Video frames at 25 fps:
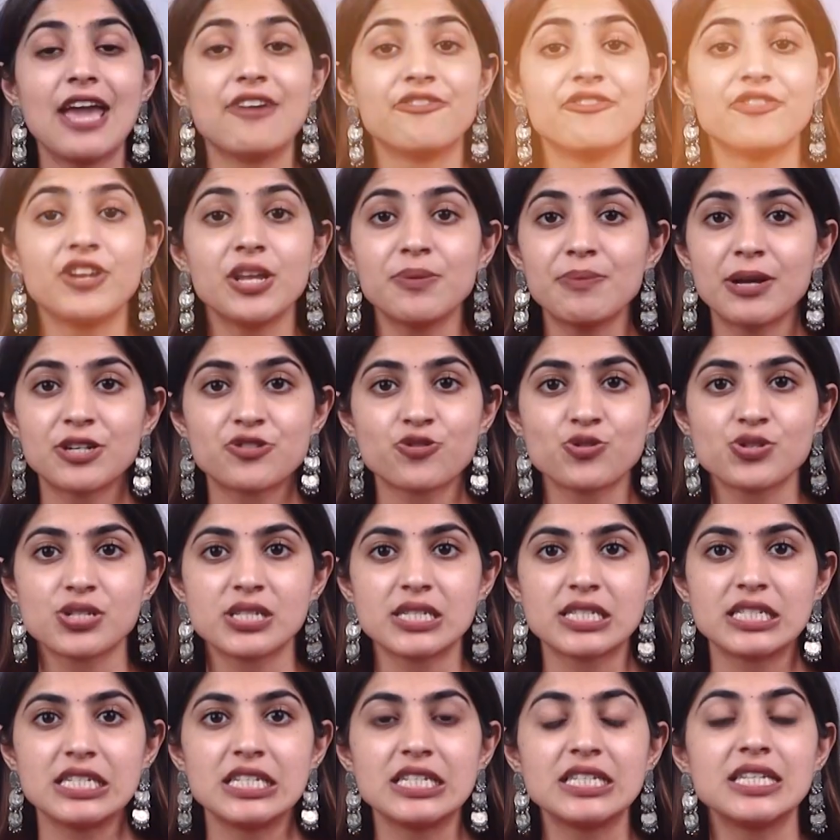Every metro
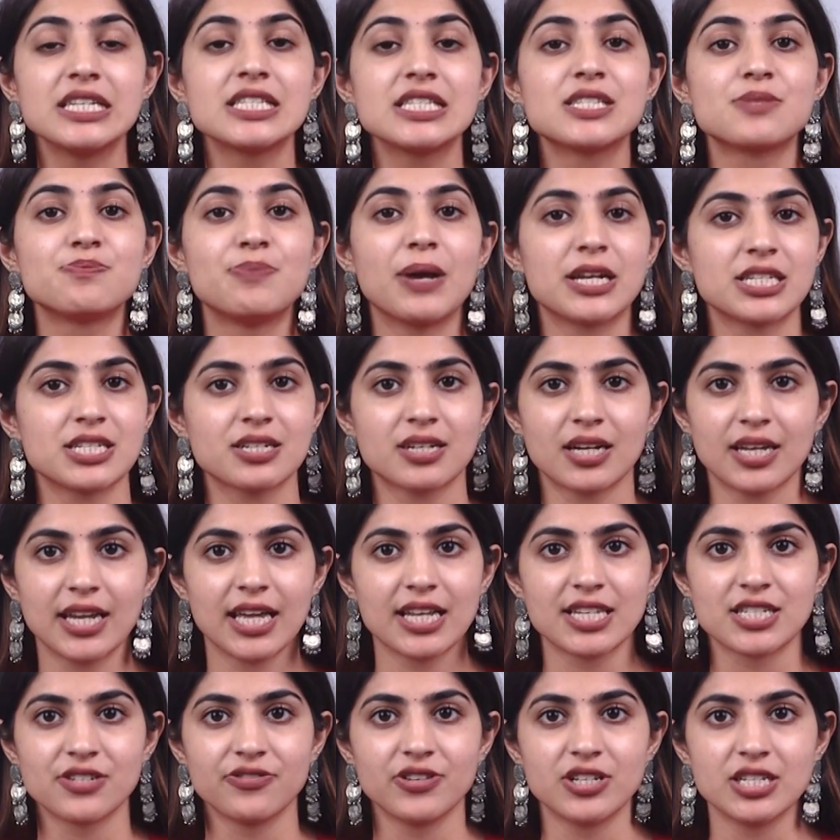city needs better
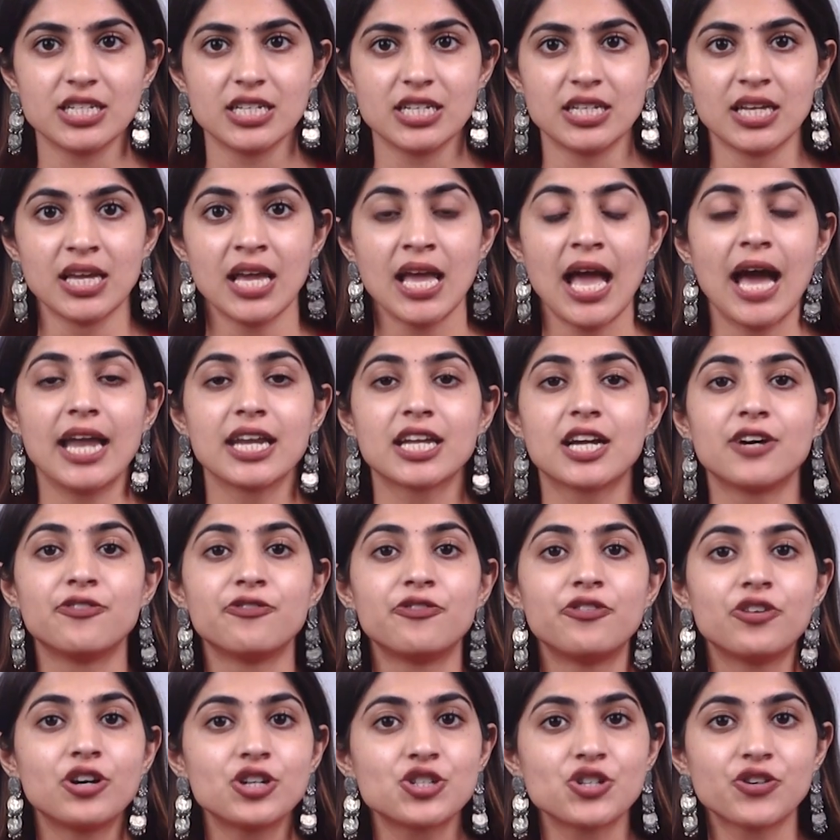connectivity and
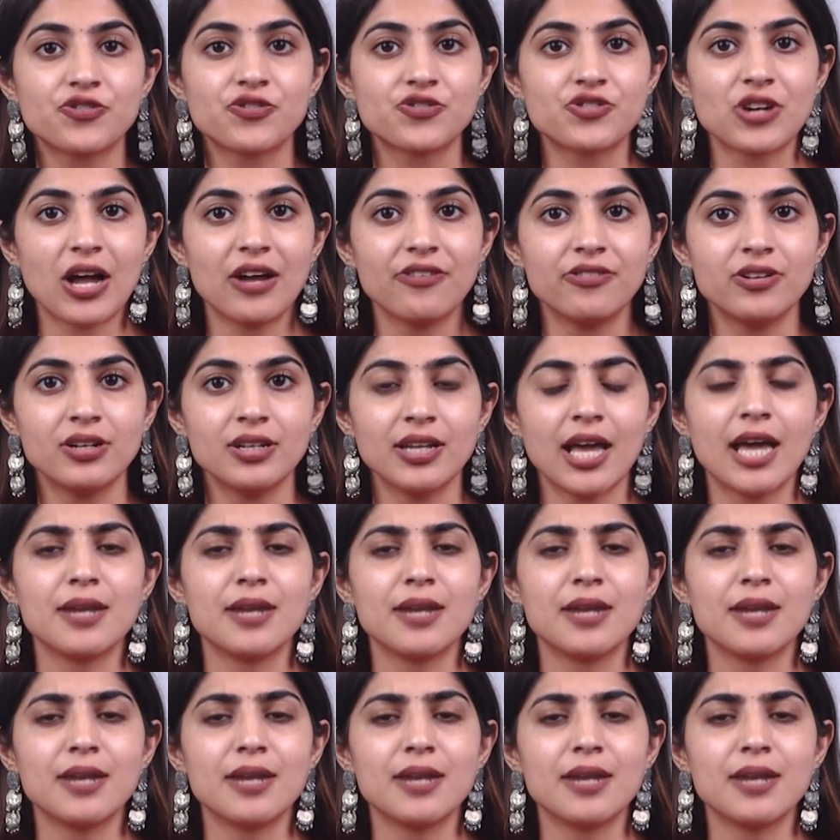comfort of travel,